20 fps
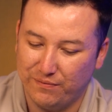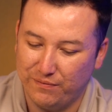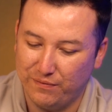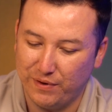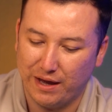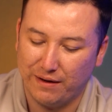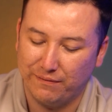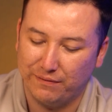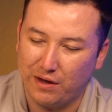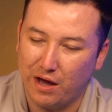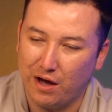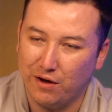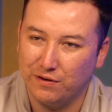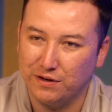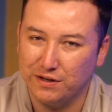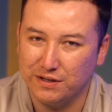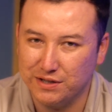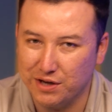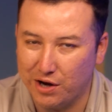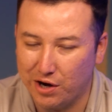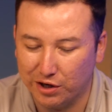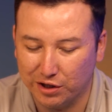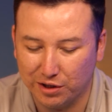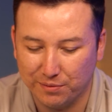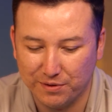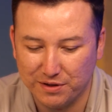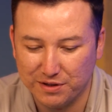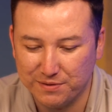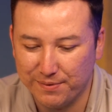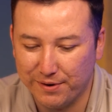we have covered the
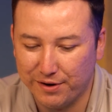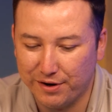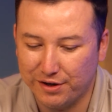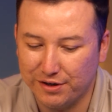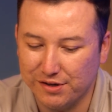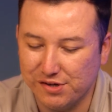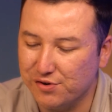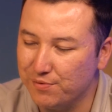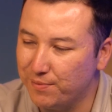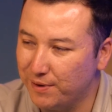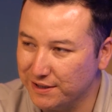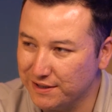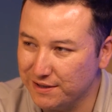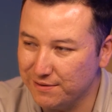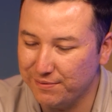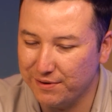arguments part, the rebuttal